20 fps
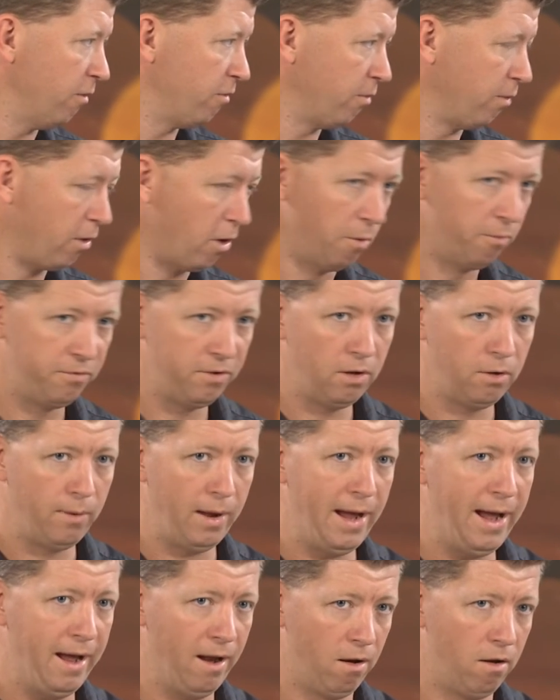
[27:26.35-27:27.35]
So it comes down to
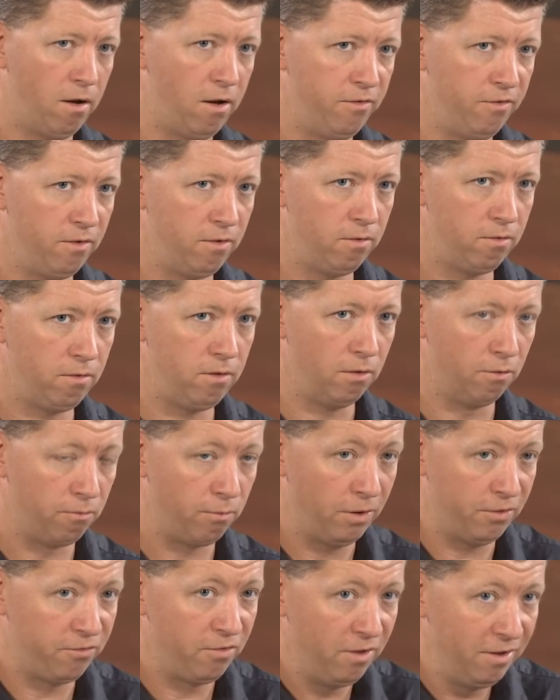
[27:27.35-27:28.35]
analyzing,
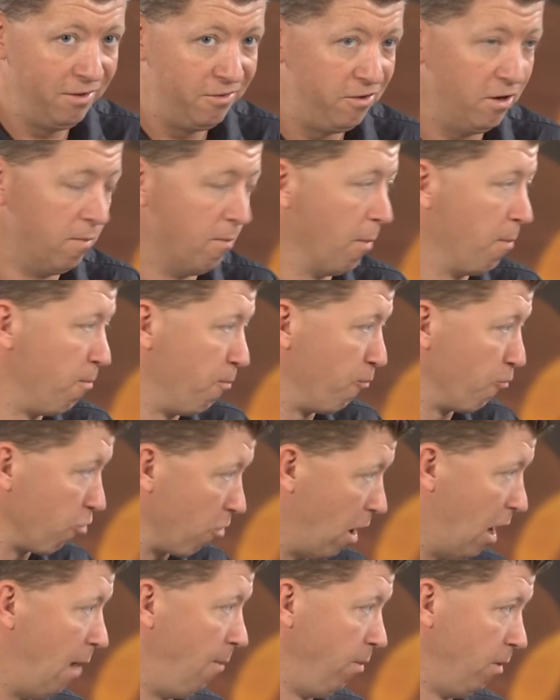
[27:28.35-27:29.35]
what's the legitimate
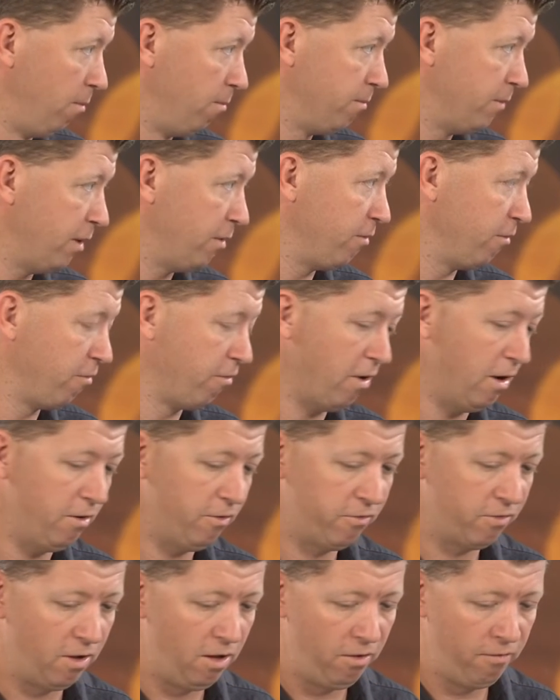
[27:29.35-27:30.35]
problem that they're trying to
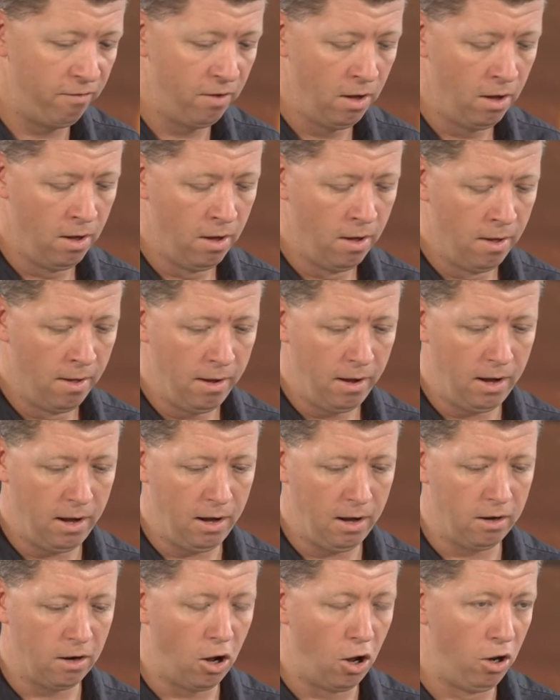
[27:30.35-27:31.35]
solve.
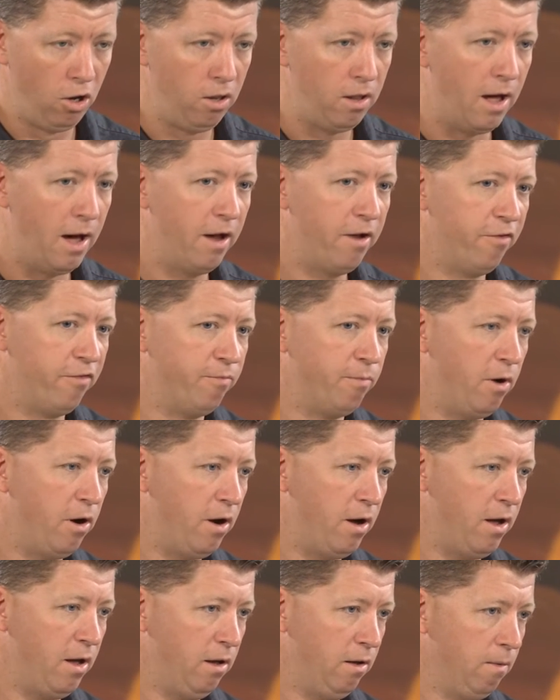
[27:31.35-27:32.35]
And a lot of
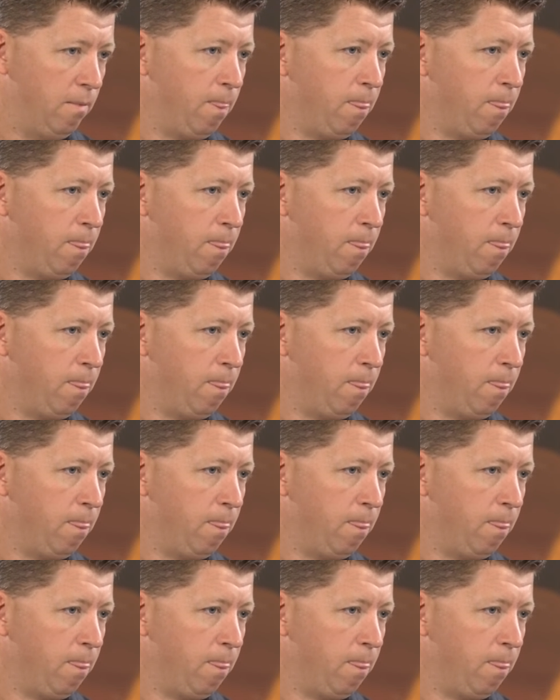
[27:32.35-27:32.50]
my,